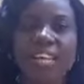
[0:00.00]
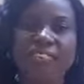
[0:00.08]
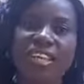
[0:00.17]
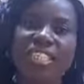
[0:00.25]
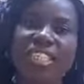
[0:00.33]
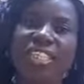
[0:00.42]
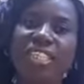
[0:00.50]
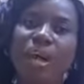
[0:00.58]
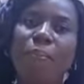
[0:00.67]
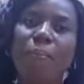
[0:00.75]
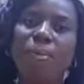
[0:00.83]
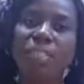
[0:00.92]
give us a
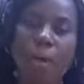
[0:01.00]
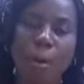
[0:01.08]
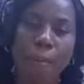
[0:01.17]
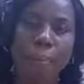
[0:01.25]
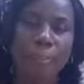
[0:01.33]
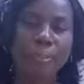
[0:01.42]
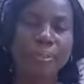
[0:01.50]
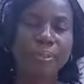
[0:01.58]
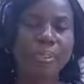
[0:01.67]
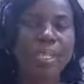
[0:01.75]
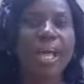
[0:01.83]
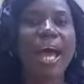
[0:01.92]
thumbs up
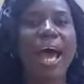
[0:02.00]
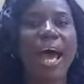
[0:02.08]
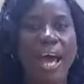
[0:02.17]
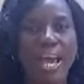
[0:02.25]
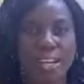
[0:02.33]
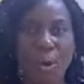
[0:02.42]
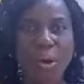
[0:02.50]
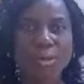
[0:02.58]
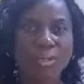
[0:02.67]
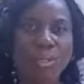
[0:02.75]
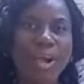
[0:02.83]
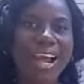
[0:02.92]
and
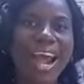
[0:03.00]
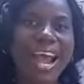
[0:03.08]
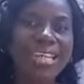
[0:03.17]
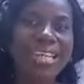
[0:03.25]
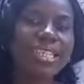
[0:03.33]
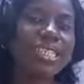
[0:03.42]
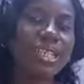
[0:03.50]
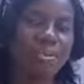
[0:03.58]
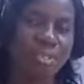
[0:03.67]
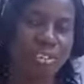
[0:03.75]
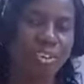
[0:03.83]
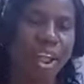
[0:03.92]
also kindly
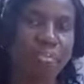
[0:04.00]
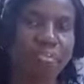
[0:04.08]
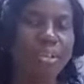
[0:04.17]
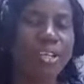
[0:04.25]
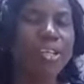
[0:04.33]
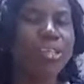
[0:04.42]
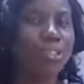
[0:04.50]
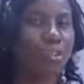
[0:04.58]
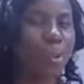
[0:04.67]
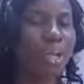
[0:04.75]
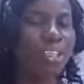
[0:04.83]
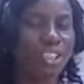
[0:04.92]
subscribe
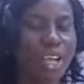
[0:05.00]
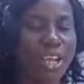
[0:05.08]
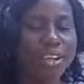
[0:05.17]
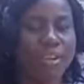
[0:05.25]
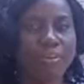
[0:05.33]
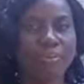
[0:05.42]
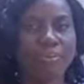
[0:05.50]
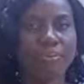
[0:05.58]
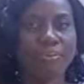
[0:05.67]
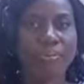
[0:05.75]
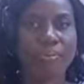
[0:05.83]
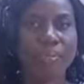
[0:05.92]
to our channel.
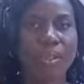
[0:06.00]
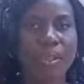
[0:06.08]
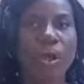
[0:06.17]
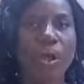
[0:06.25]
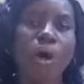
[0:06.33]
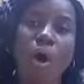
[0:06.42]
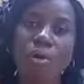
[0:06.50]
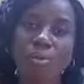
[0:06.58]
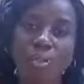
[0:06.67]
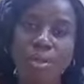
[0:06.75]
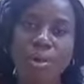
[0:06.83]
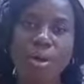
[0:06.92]

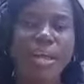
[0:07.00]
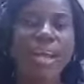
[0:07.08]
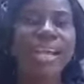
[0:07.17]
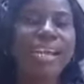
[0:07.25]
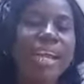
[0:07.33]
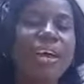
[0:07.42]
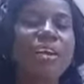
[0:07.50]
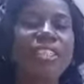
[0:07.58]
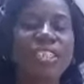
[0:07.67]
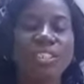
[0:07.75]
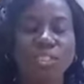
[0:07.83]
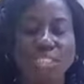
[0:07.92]
Also, click
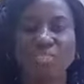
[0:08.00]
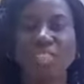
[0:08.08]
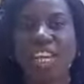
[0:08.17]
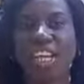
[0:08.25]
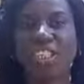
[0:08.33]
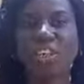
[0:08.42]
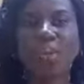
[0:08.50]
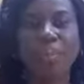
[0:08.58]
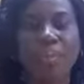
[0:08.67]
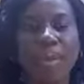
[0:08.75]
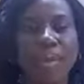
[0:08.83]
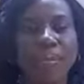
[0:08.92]
on the
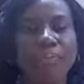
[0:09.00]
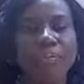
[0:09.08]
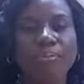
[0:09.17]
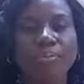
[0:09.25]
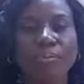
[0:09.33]
notification bell